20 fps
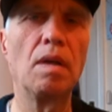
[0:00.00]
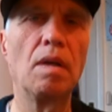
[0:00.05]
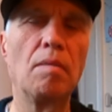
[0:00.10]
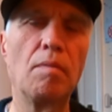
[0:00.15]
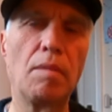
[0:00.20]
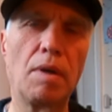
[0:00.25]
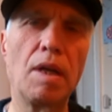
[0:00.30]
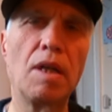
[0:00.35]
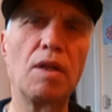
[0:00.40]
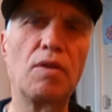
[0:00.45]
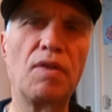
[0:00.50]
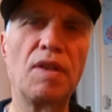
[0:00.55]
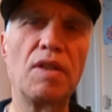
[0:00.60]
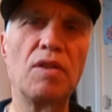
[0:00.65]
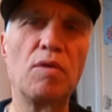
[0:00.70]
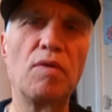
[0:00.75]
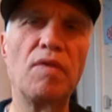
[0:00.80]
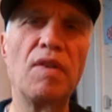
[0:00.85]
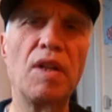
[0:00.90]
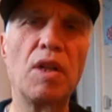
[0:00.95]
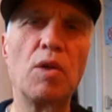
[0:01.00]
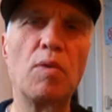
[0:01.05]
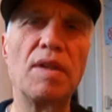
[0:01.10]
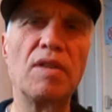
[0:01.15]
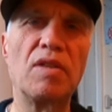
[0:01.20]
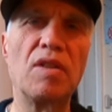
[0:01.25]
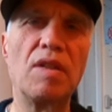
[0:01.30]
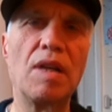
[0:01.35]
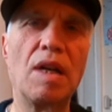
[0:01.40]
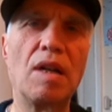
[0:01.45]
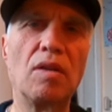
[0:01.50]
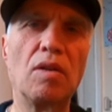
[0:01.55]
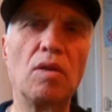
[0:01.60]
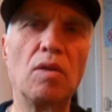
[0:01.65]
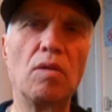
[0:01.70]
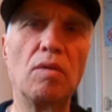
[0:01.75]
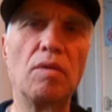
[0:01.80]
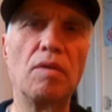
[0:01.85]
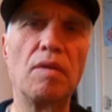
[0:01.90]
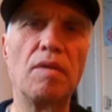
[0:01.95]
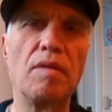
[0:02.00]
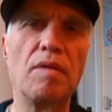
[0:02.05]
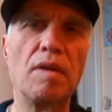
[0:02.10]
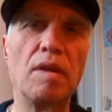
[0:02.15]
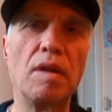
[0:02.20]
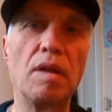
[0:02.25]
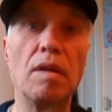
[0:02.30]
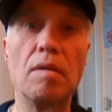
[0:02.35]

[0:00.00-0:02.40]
My ex-friends were very quick to download